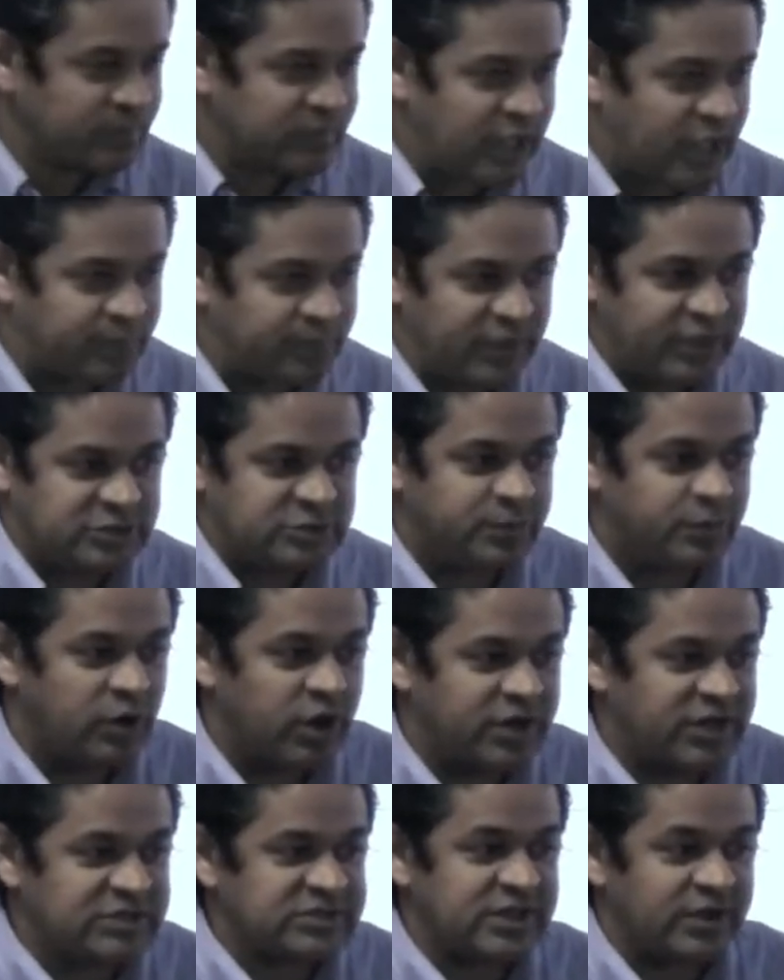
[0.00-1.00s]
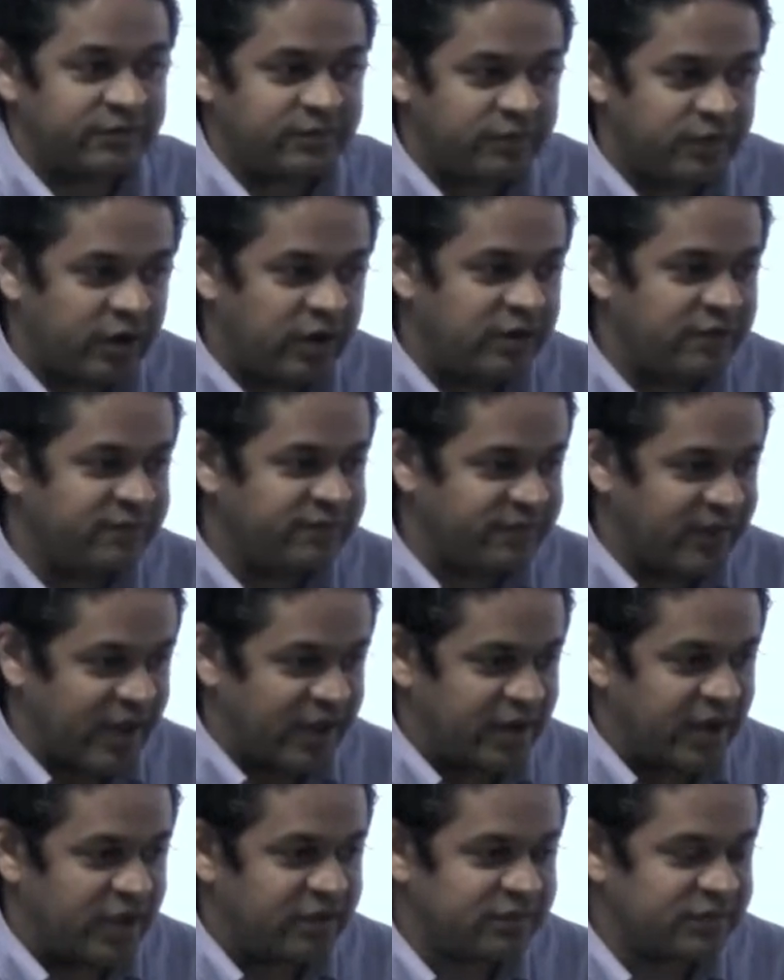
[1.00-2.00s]
That means projects are very
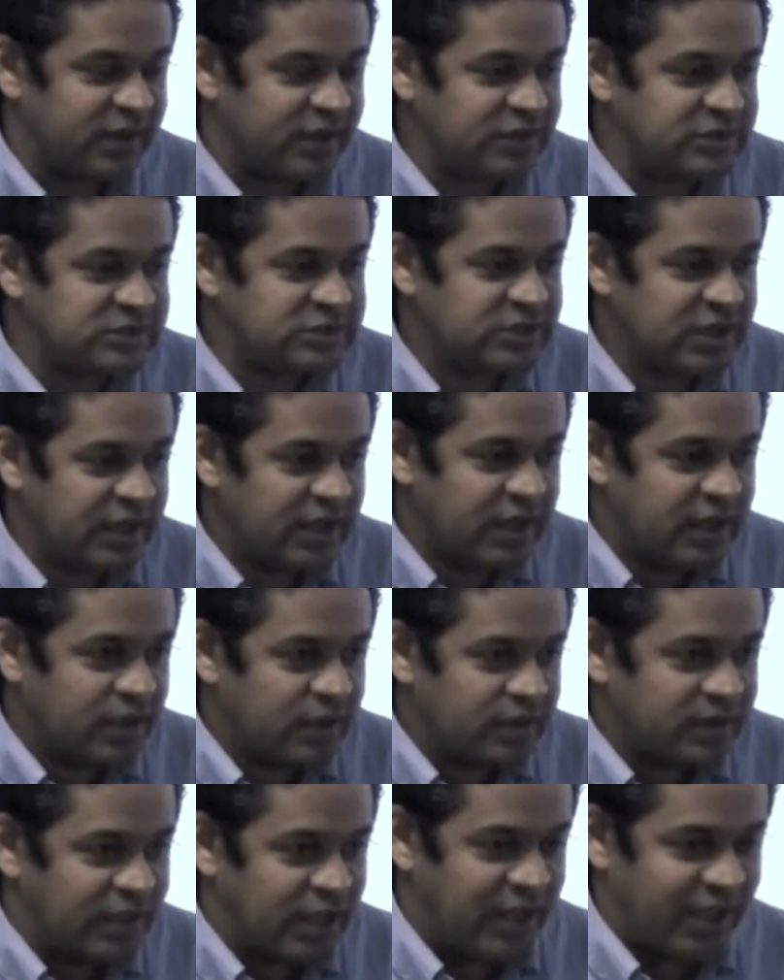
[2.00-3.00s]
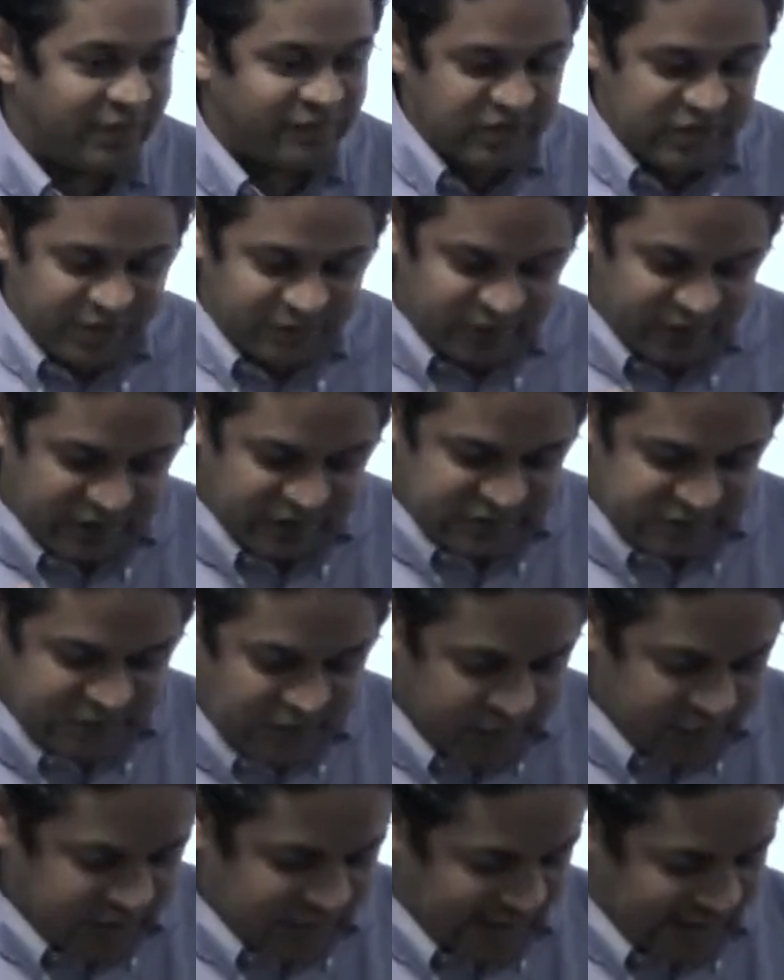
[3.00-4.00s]
finite things. They have a definite
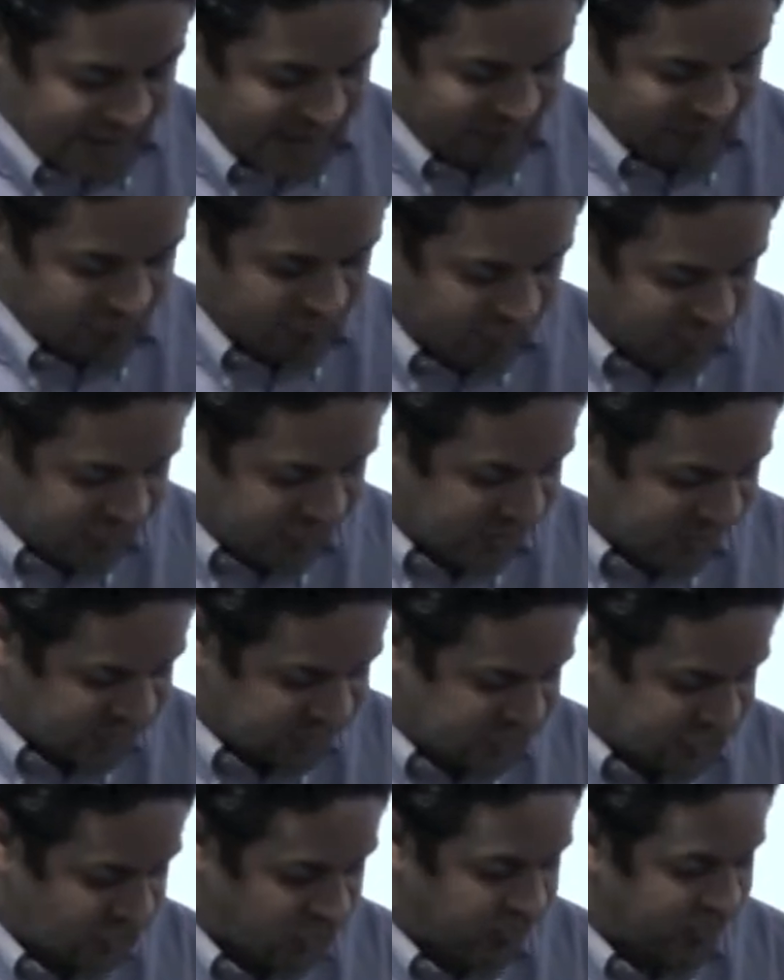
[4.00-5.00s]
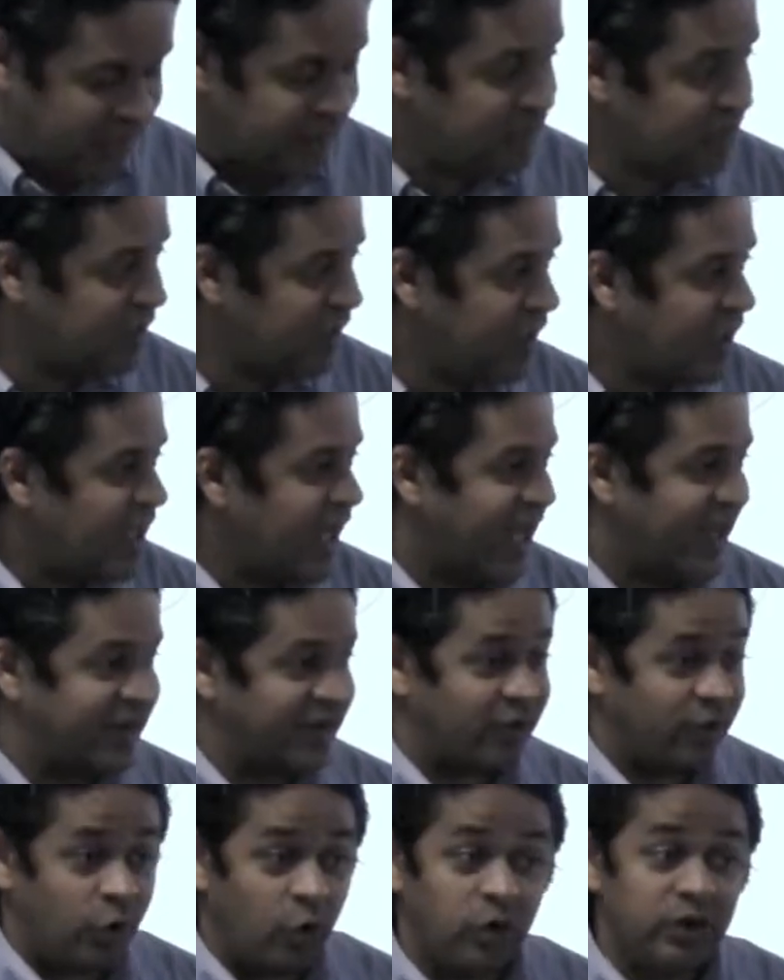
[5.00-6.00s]
start and have a written in stone end,
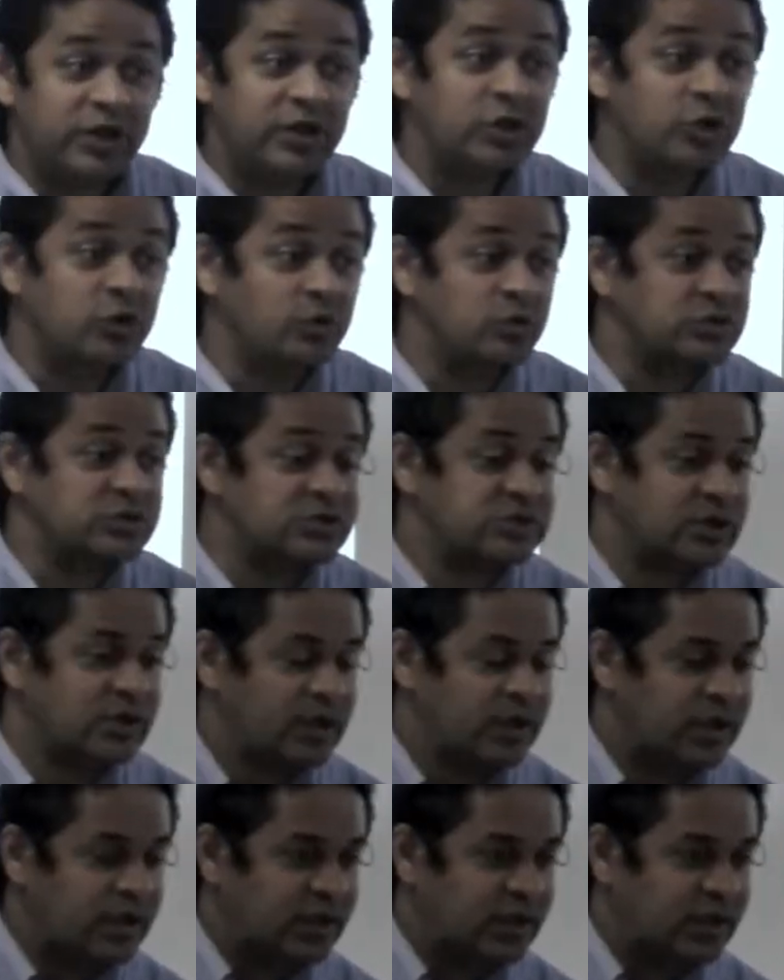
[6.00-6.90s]
and they're only used